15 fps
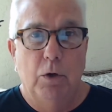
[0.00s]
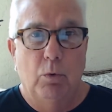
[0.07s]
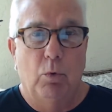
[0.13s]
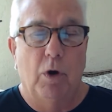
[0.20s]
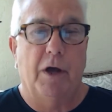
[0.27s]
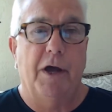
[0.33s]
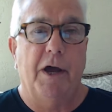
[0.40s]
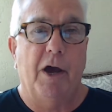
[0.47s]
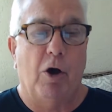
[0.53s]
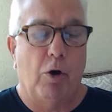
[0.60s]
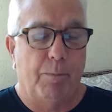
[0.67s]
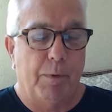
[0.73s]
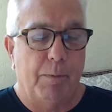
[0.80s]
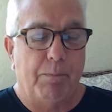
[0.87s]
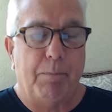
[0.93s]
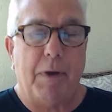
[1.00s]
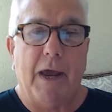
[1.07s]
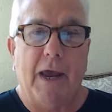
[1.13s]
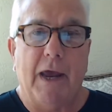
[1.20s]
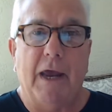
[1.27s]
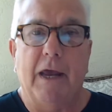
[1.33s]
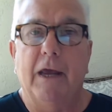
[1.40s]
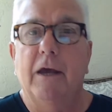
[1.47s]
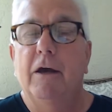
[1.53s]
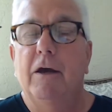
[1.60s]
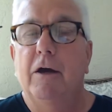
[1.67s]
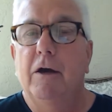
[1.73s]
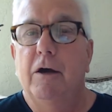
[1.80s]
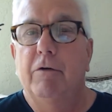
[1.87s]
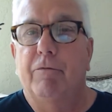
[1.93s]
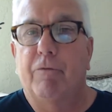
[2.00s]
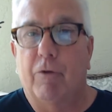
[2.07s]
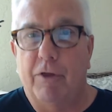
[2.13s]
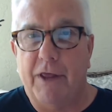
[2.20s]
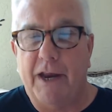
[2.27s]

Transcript: will help pay for